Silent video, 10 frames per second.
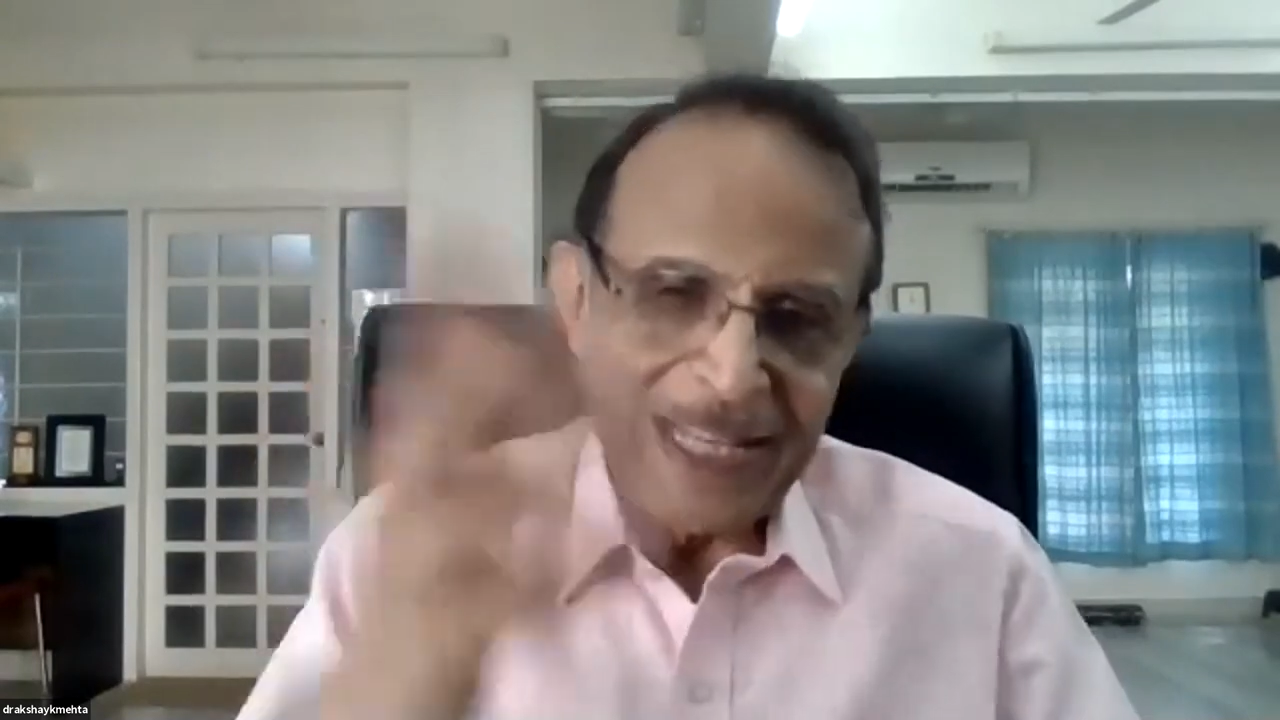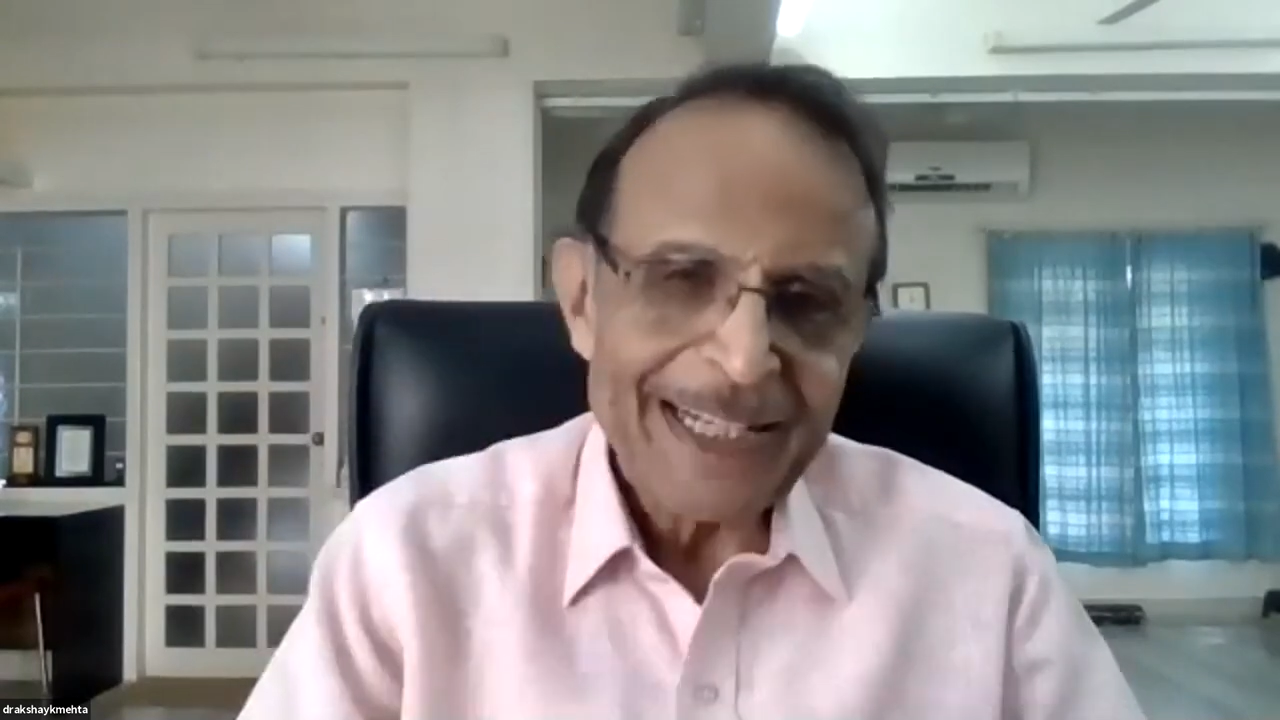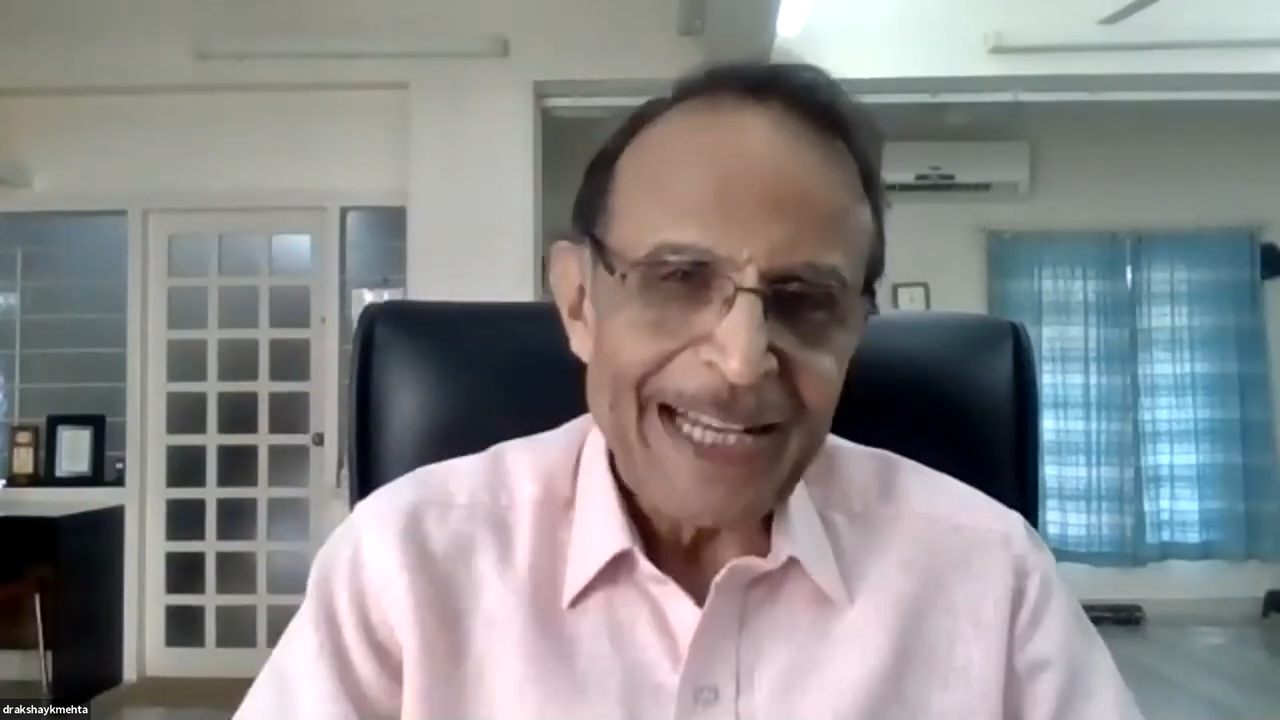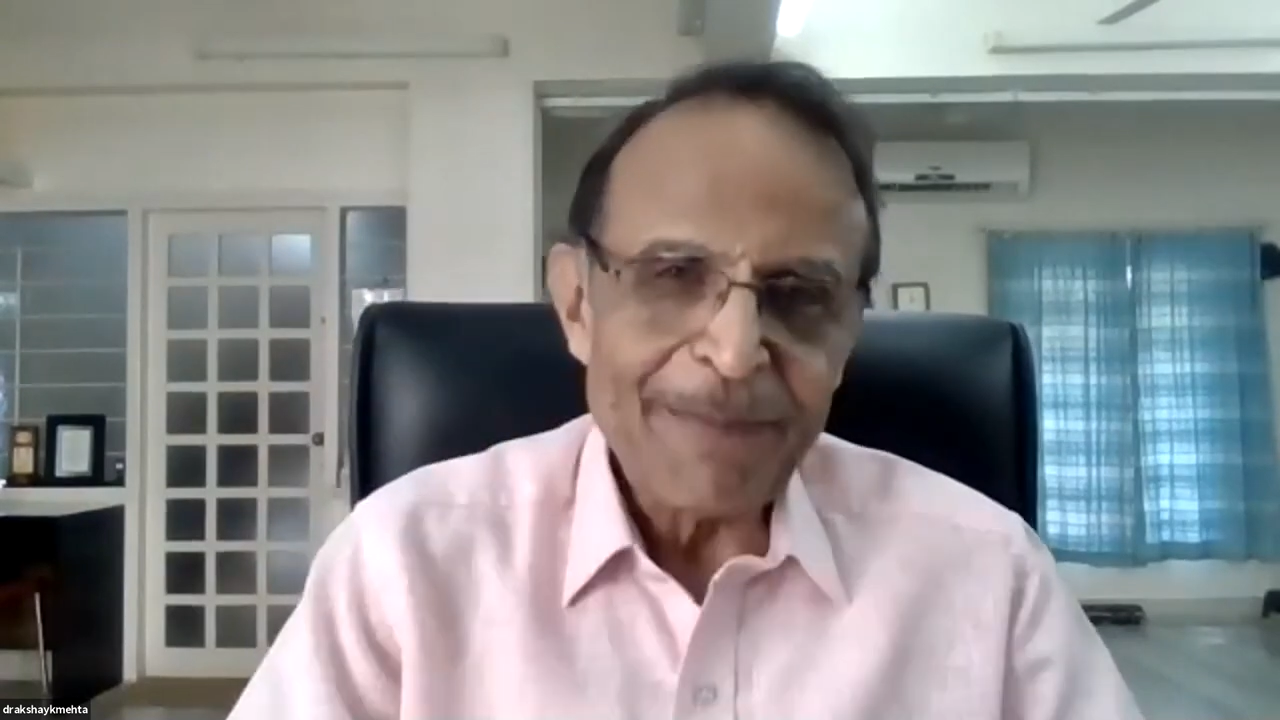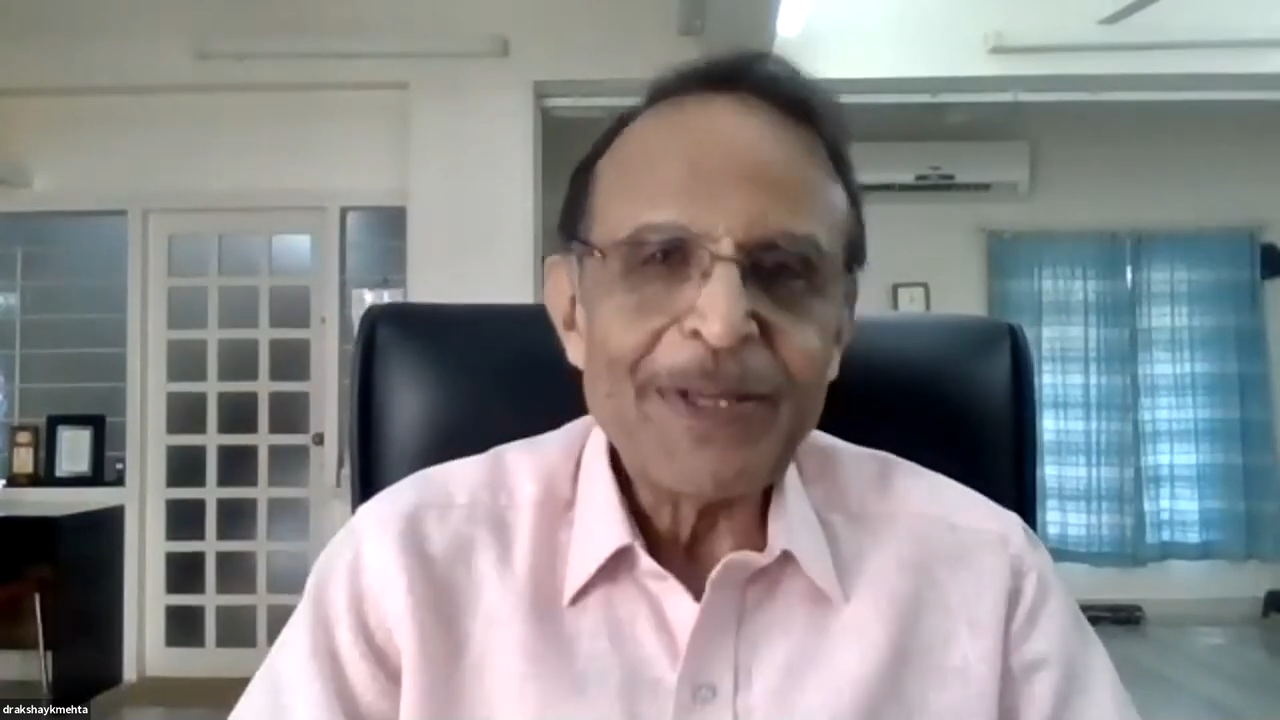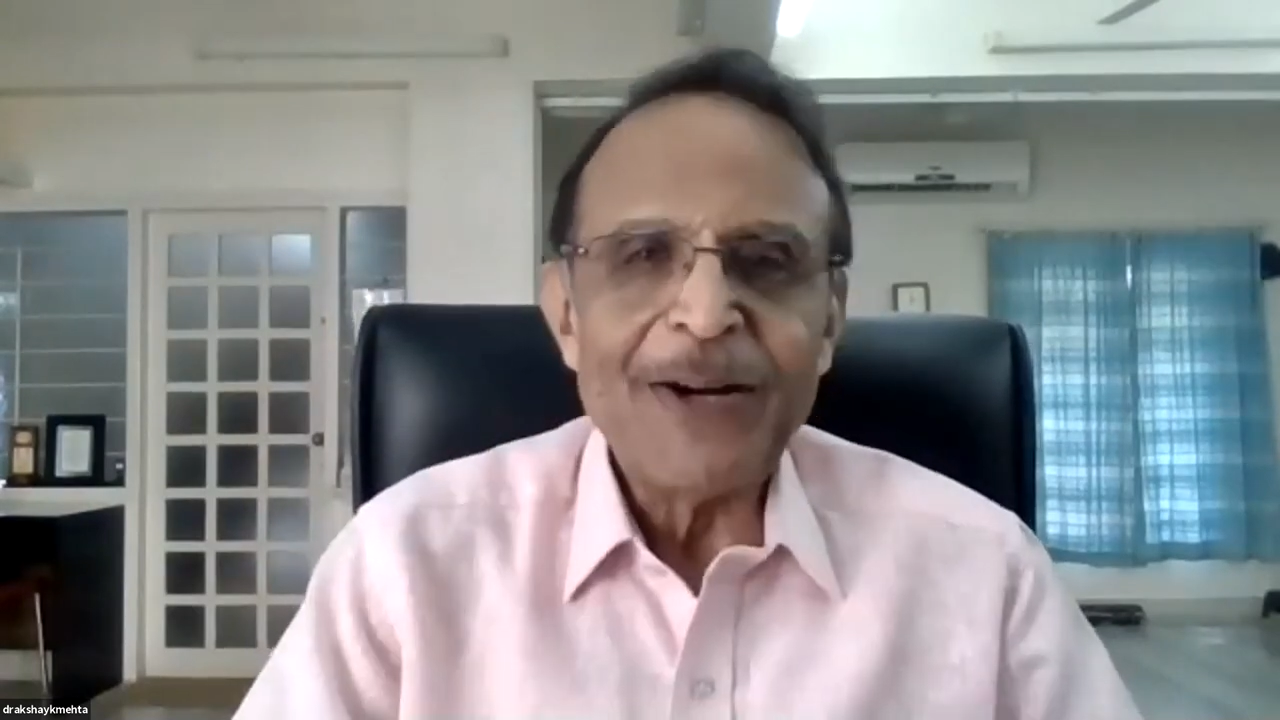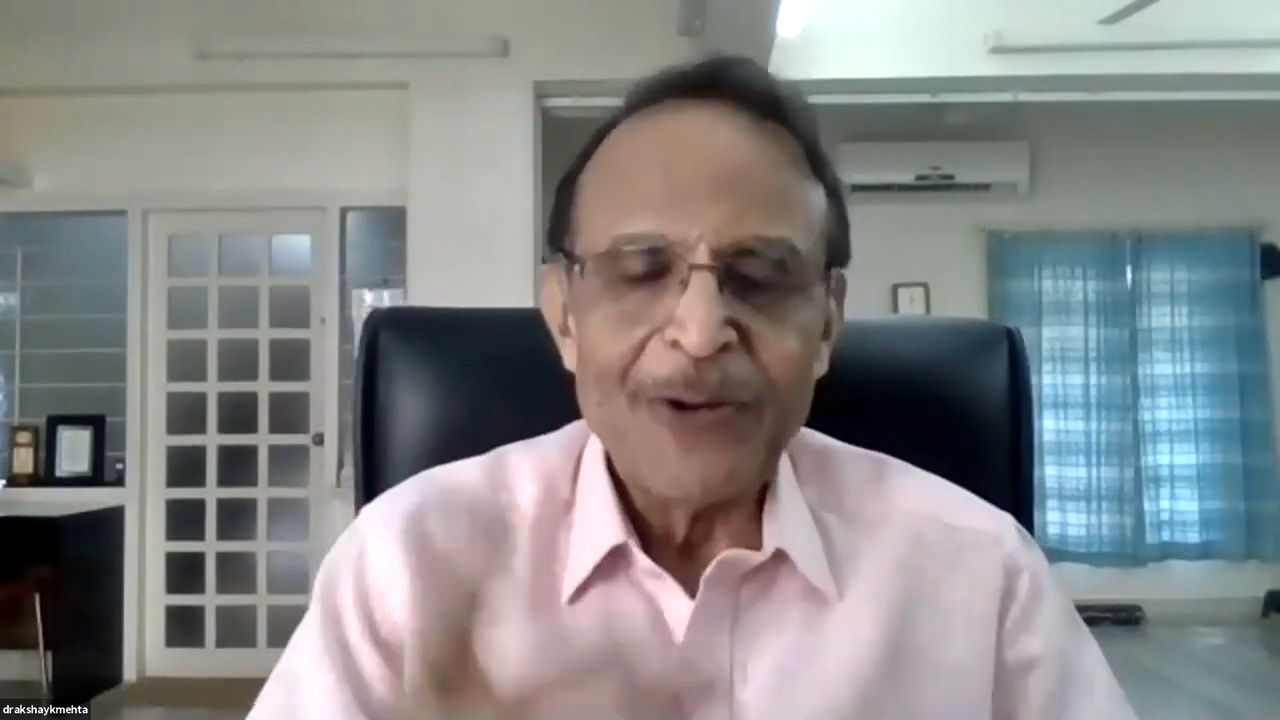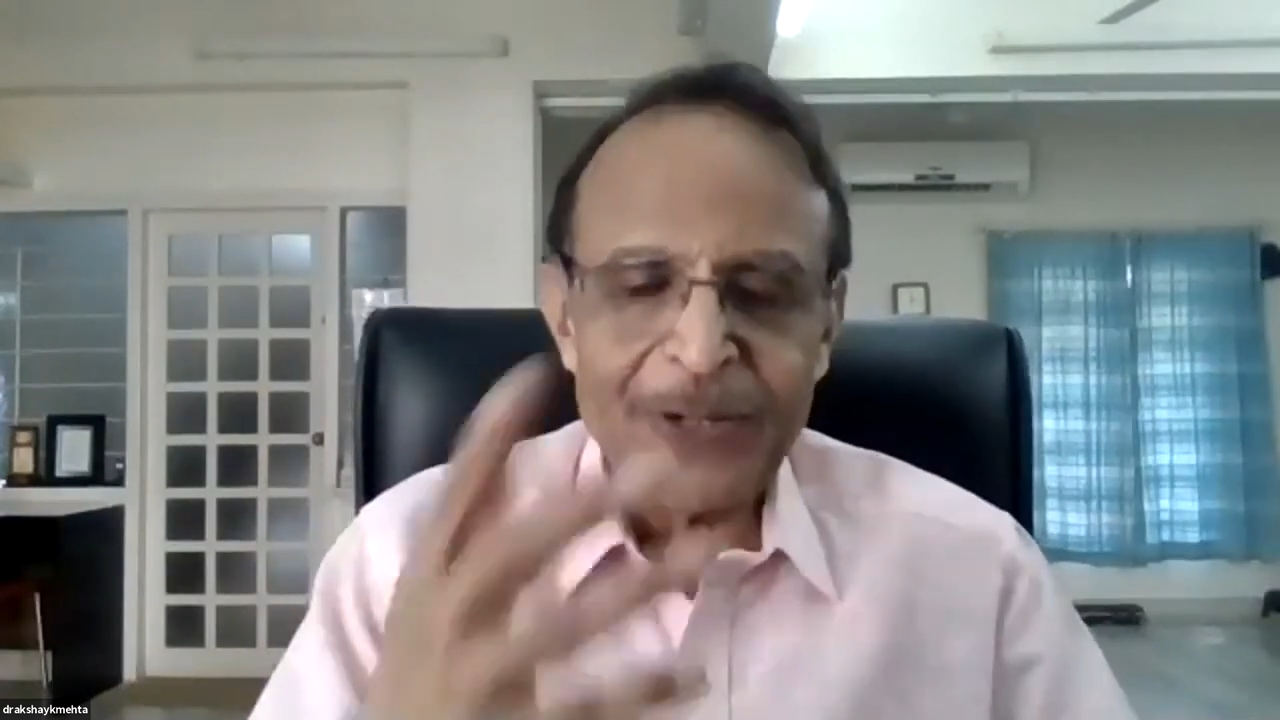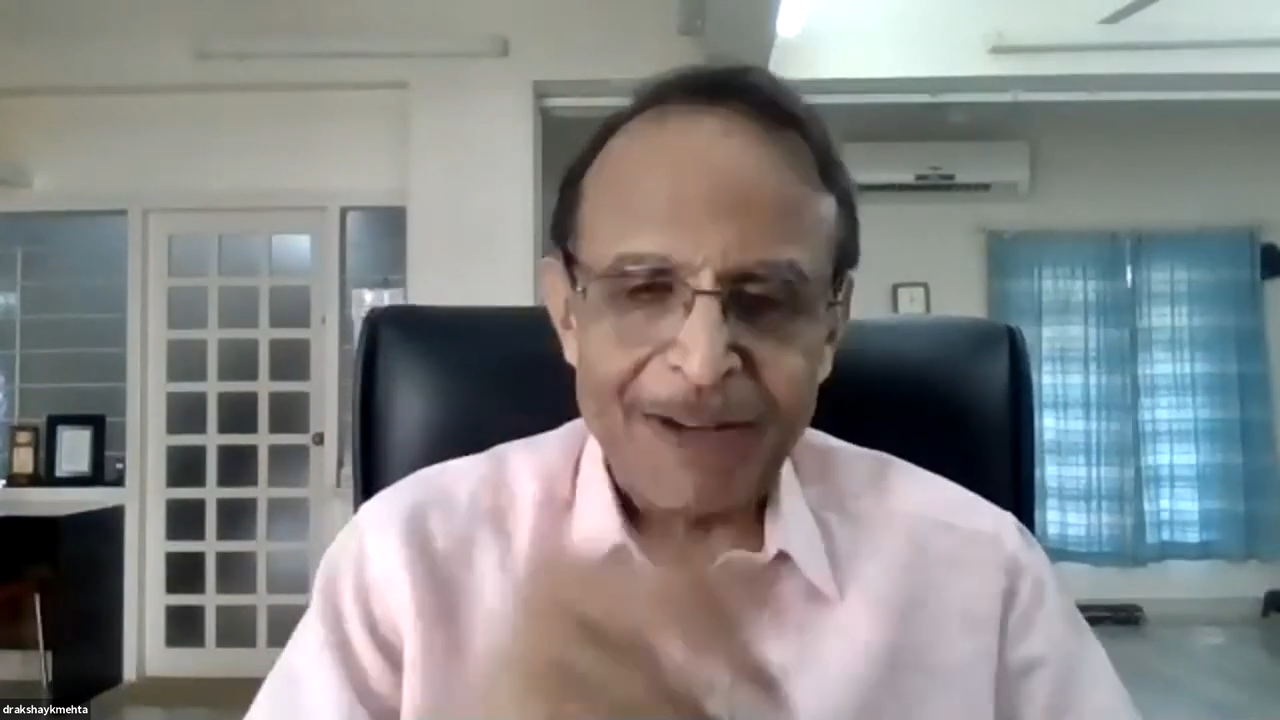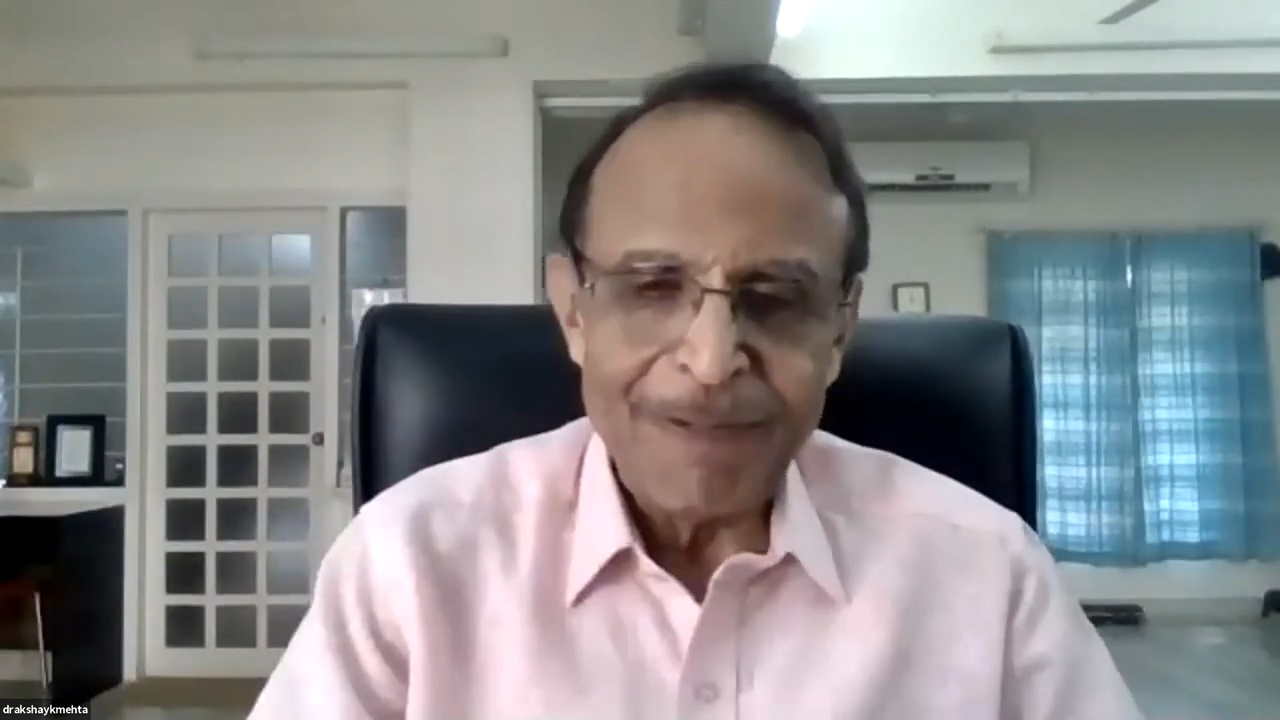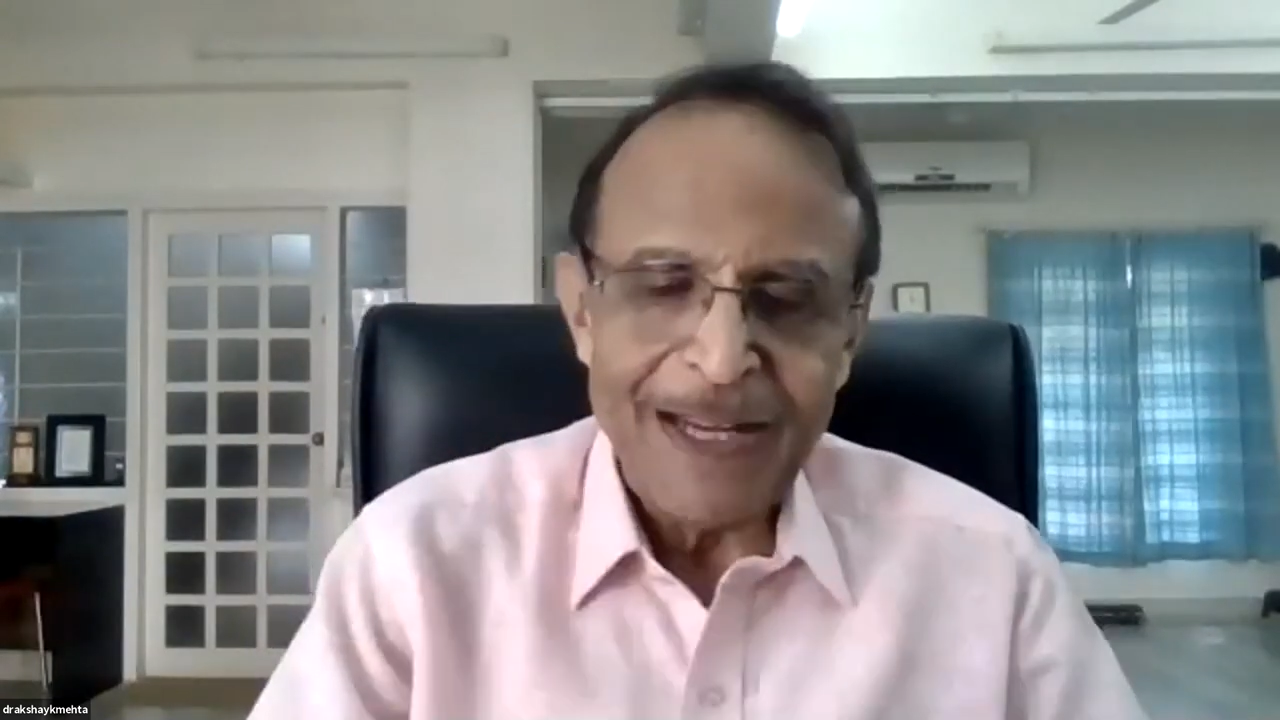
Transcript: That time. Yeah. Okay.